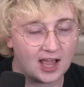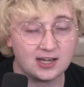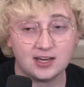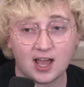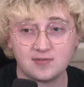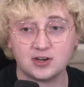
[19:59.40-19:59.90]
I need
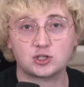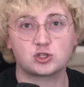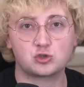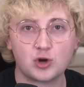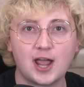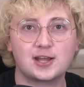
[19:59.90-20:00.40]
to have an
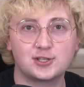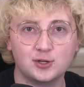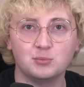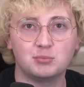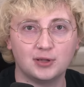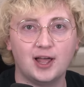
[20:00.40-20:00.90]

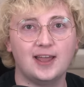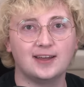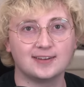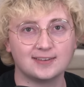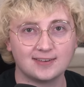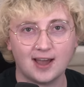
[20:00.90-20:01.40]
extraction
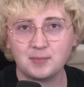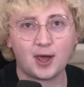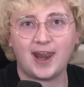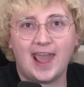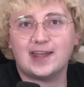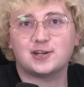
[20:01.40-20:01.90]
plan. I'm
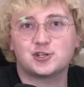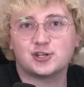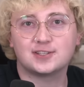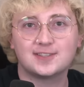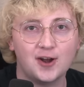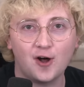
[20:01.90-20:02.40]
not anxious at